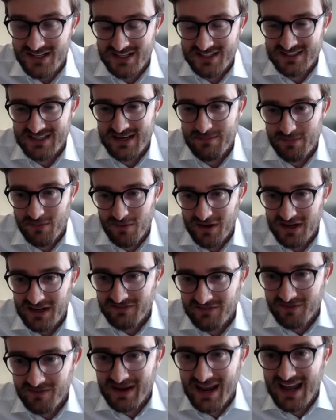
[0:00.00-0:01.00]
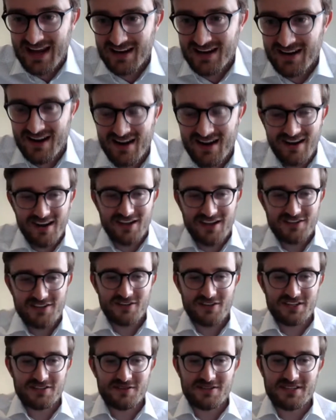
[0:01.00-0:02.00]
to separating from Canada. So
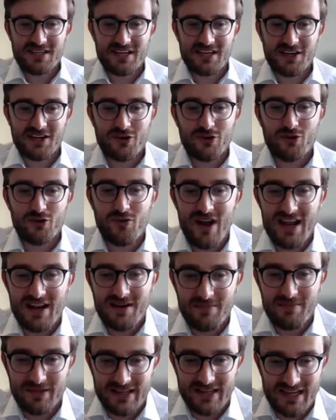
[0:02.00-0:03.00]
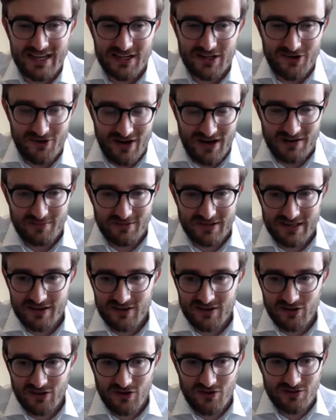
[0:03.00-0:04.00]
this was an incredibly, incredibly
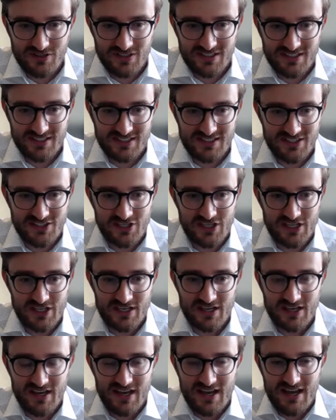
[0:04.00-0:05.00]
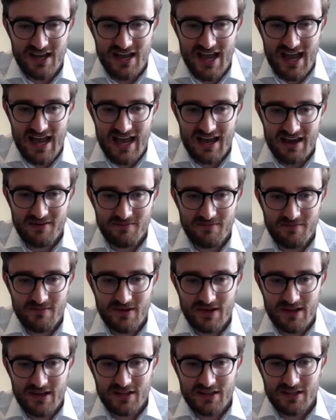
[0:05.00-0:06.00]
close decision.
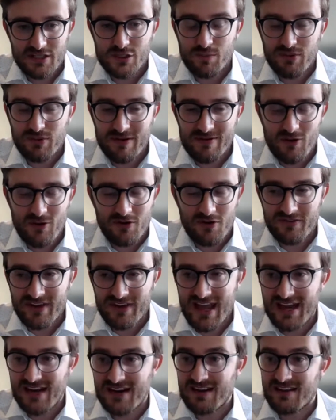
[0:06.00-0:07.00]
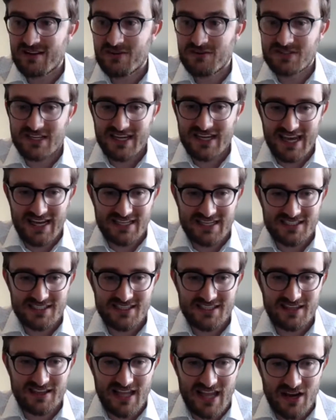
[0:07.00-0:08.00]
The Supreme Court of Canada, there was a case
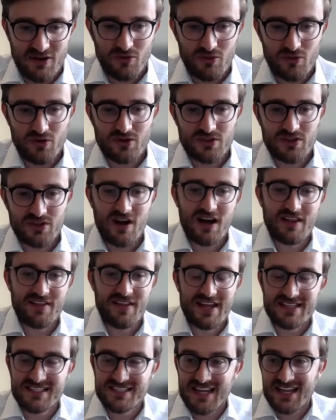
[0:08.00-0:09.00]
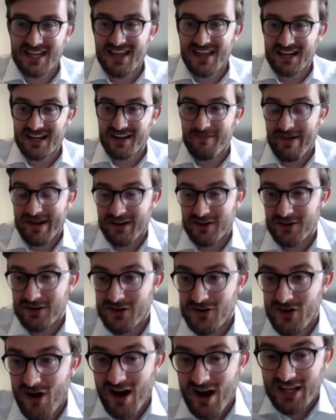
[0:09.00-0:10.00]
that they ruled on that said that Quebec could
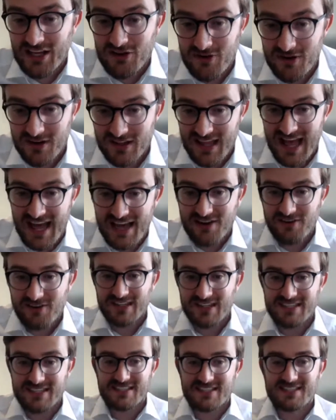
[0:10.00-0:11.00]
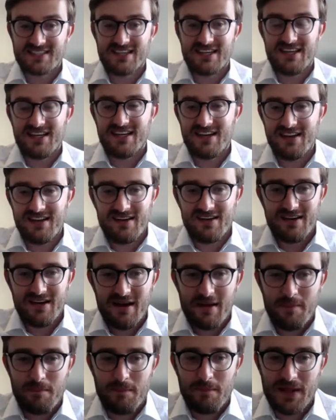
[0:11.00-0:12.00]
not unilaterally secede,
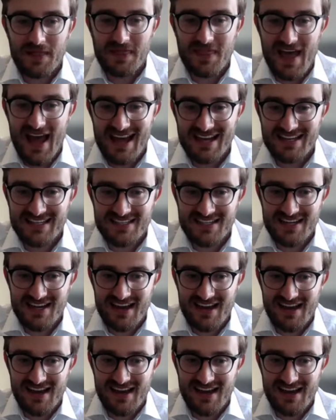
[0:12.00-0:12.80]
but that